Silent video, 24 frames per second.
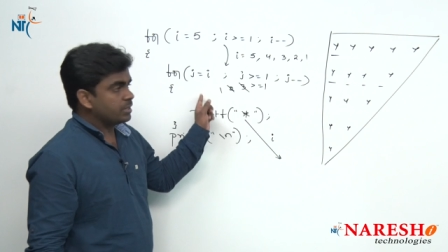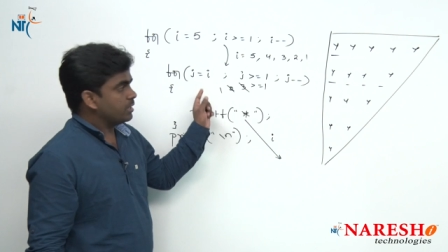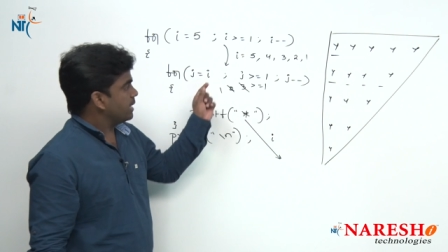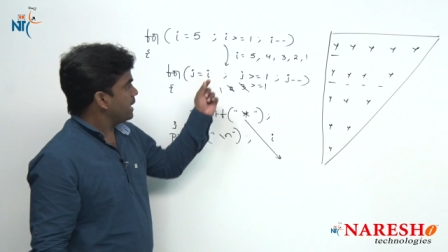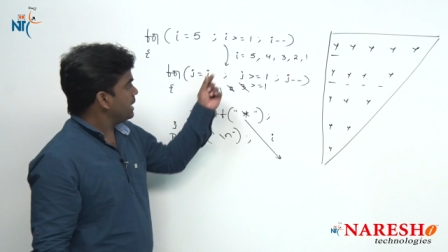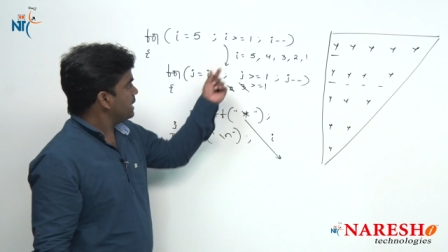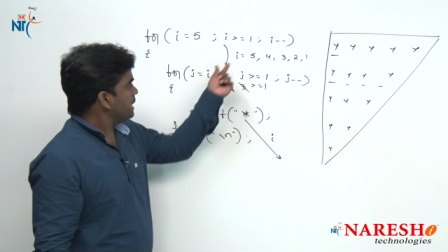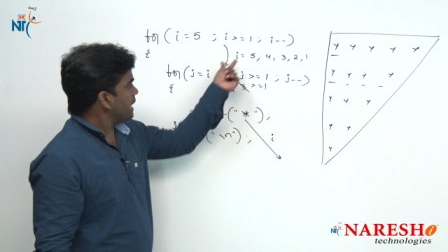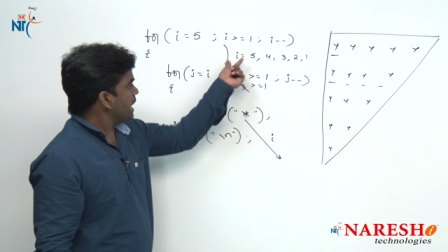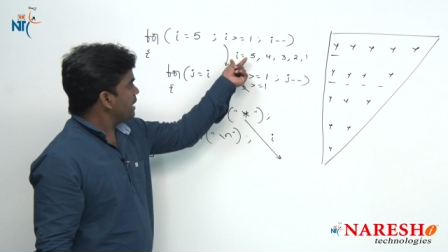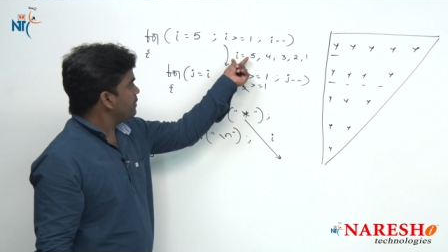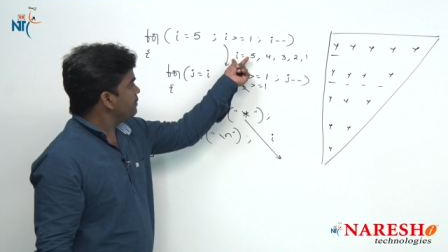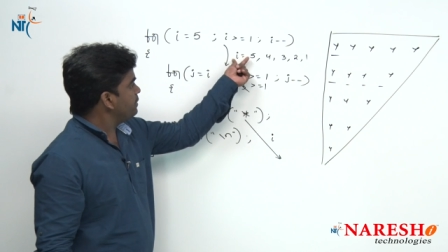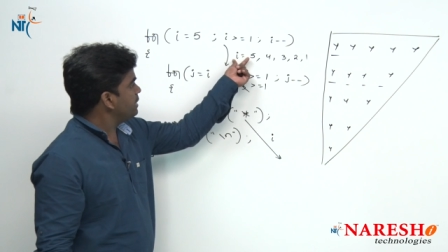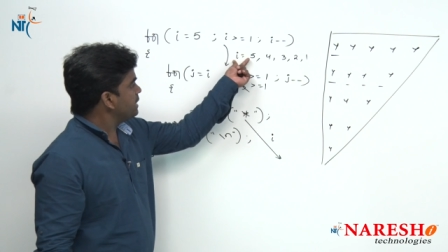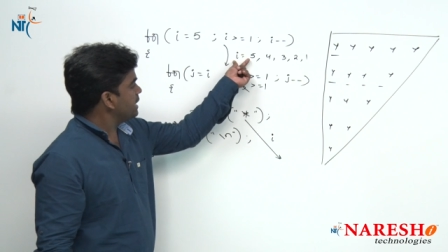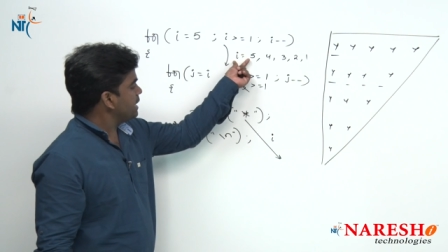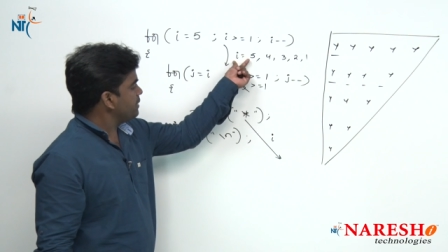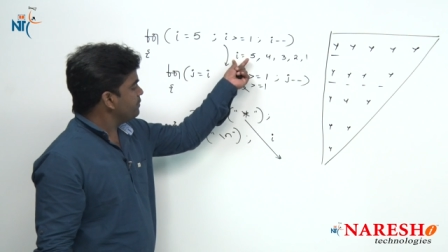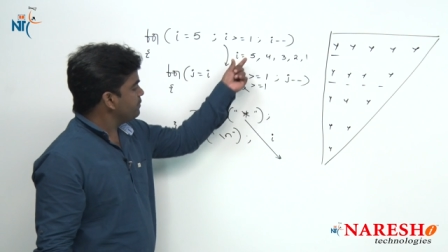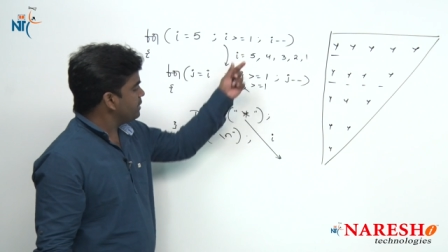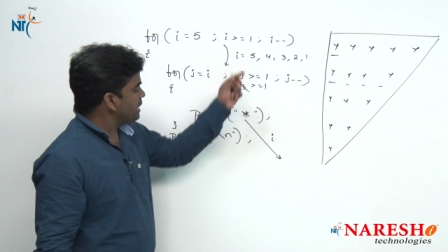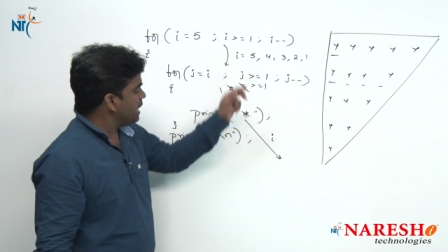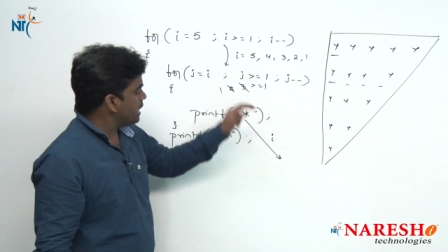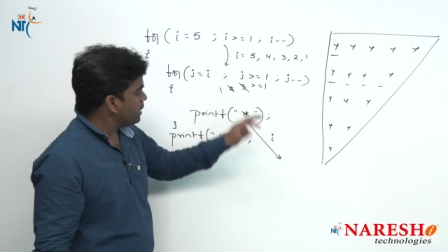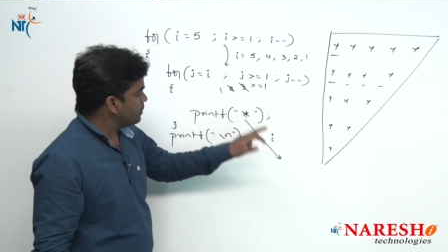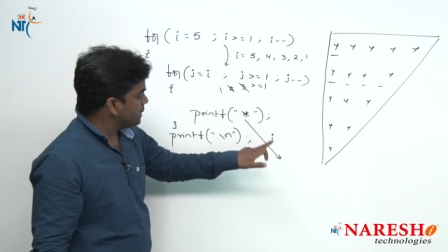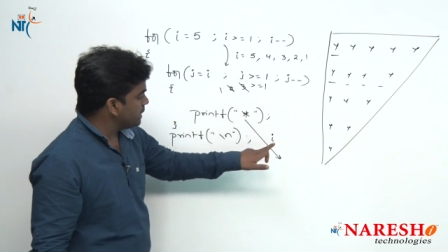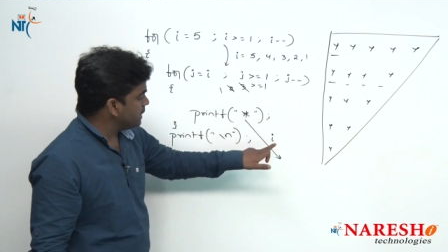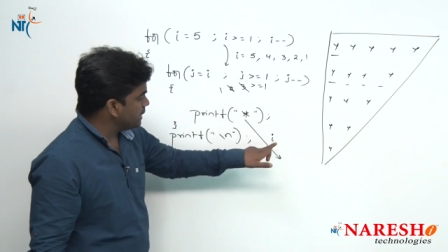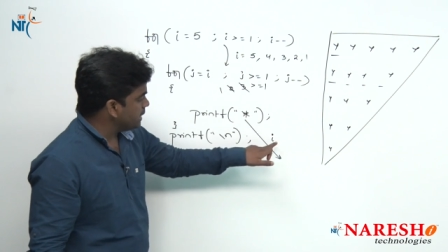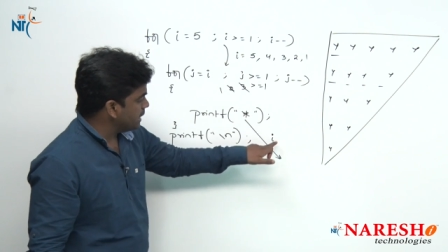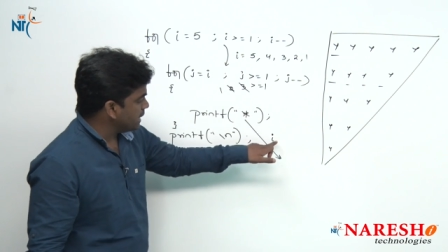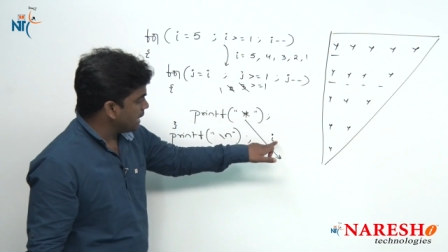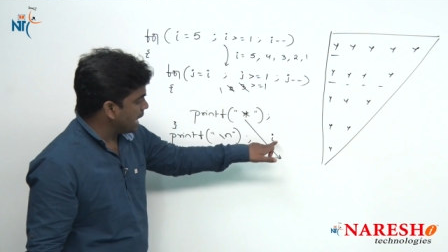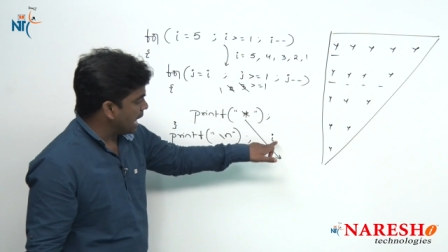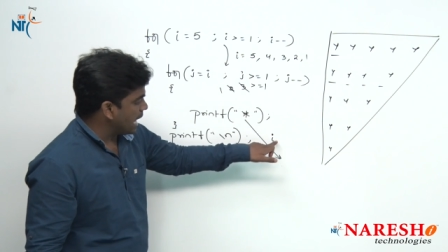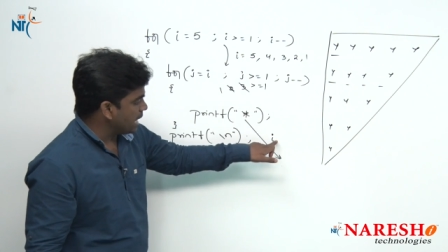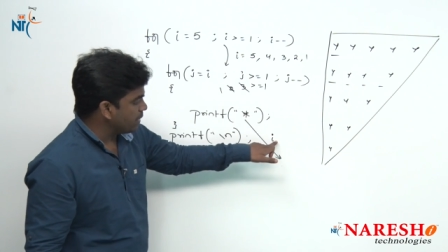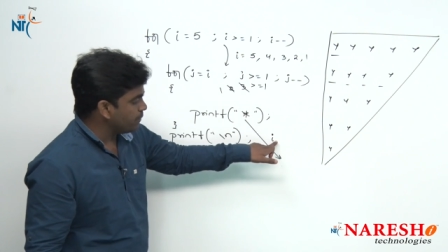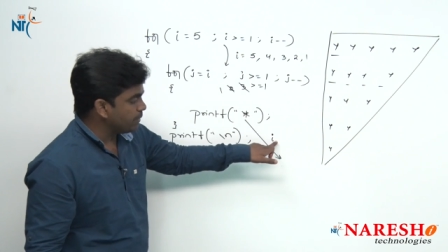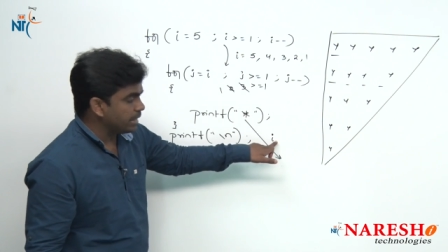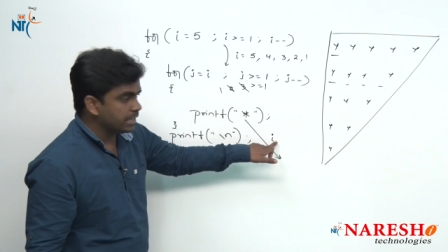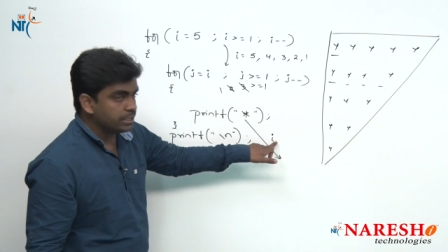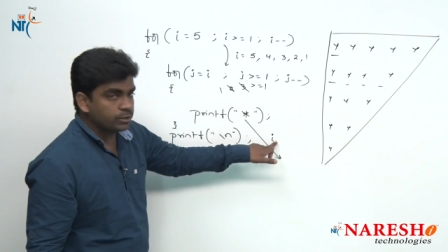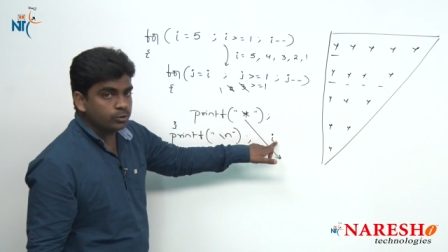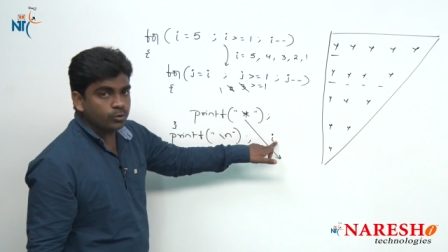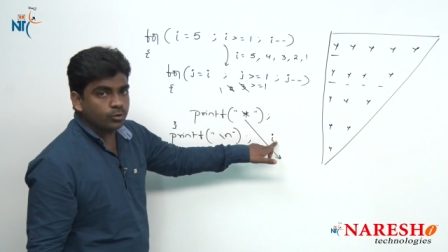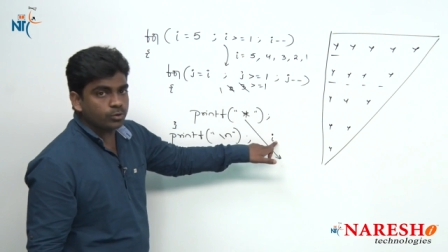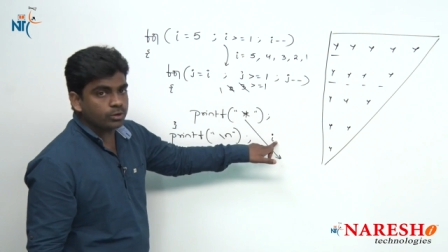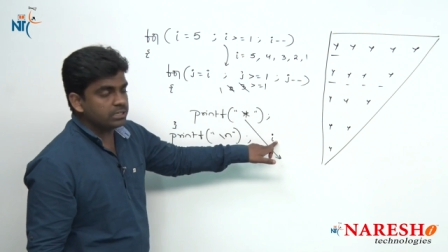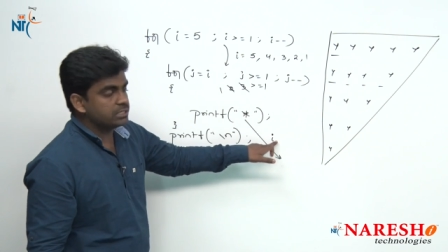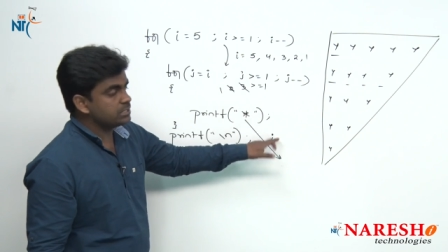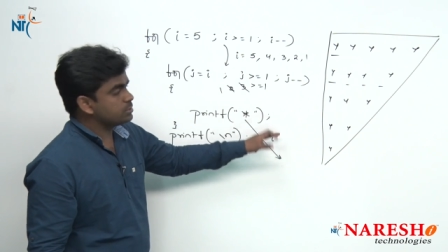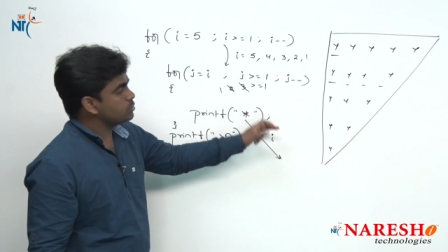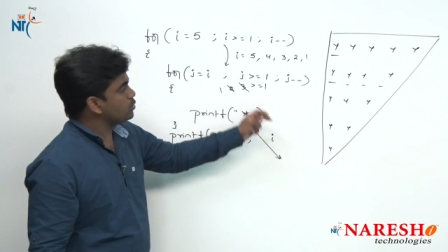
Right, every time we are printing I value only.